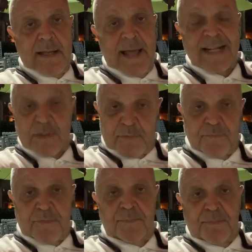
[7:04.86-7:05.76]
And it's
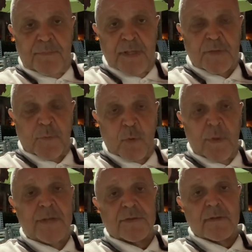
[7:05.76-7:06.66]
this for a
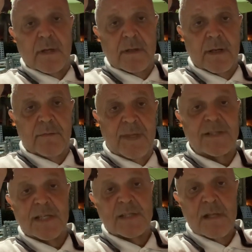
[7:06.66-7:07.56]
reason. This
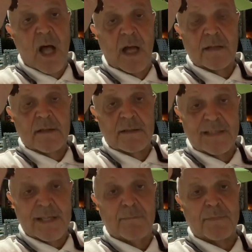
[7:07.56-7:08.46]
is not
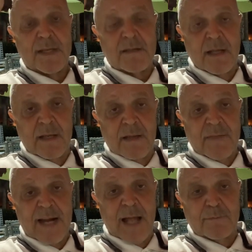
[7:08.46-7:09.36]
something
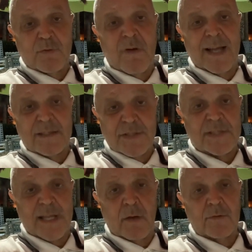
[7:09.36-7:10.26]
that I am trying to
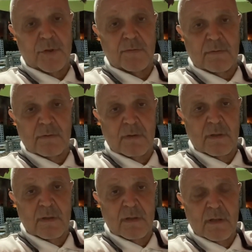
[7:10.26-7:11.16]
sell you.
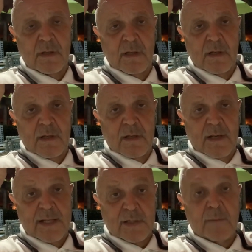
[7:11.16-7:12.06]

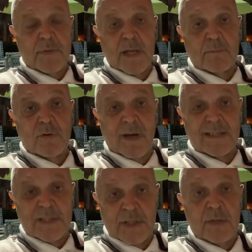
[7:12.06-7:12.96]
It's something I'm trying
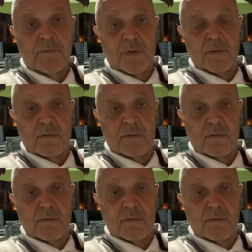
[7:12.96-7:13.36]
to give you.